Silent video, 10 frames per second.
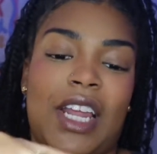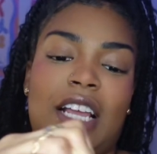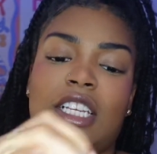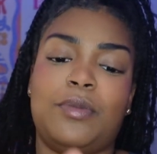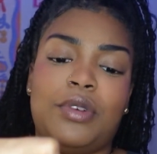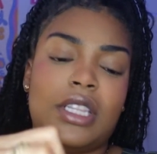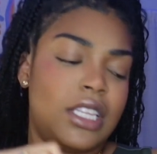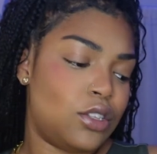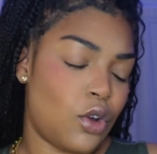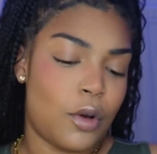I just put
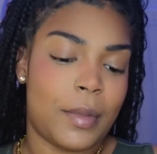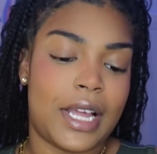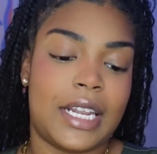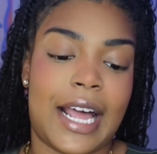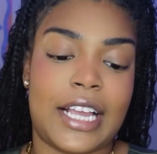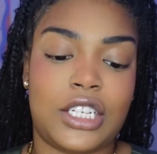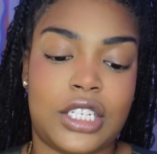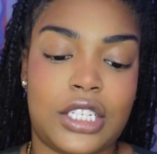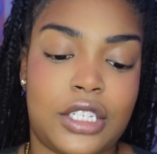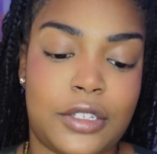this on my
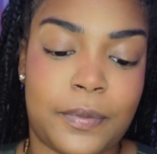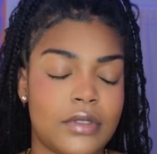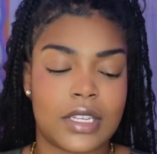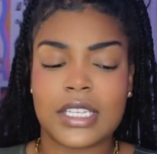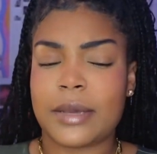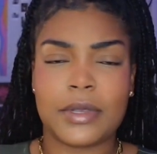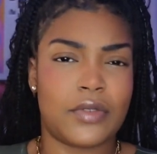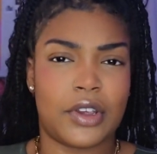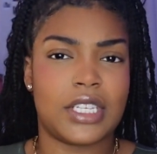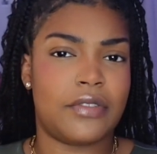lashes. This step is
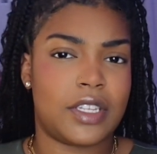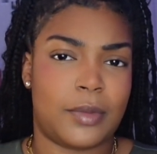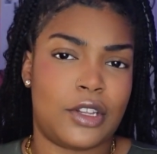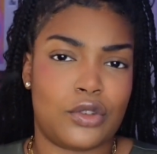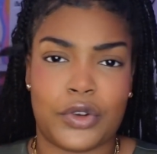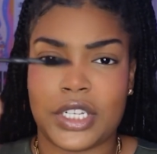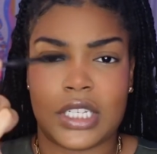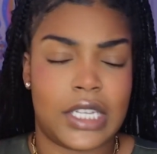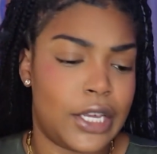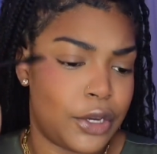very self-explanatory.
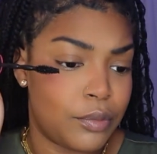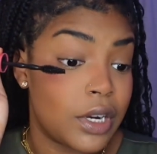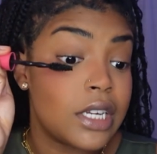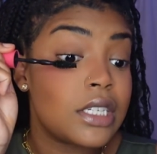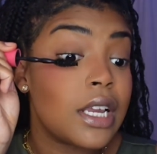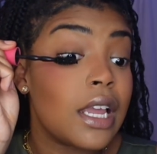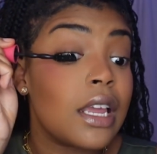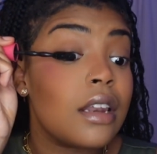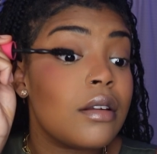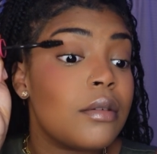Just take your brush
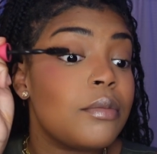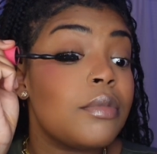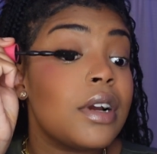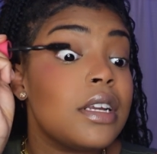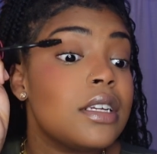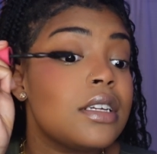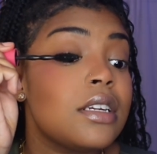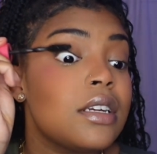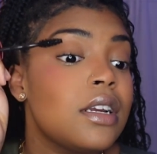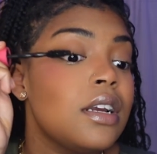and
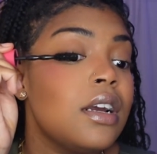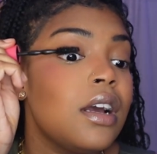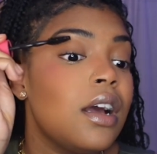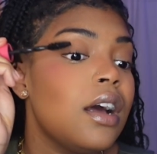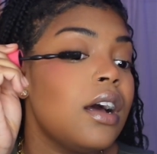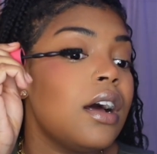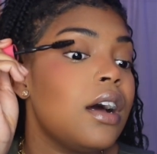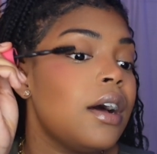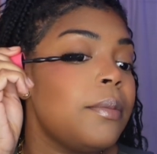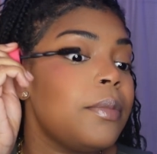brush
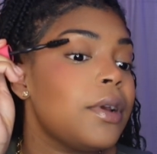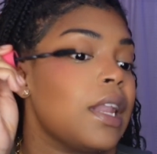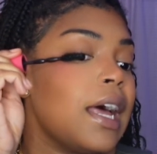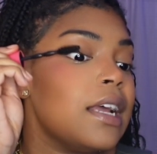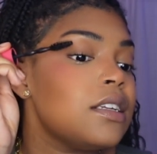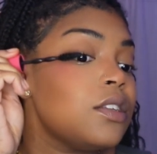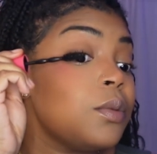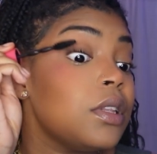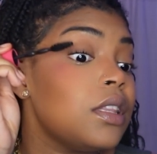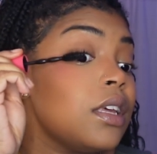up your lashes
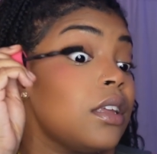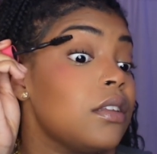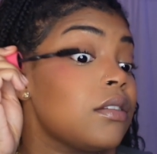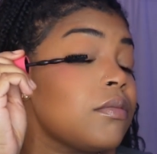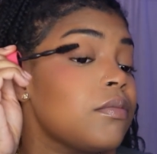with it.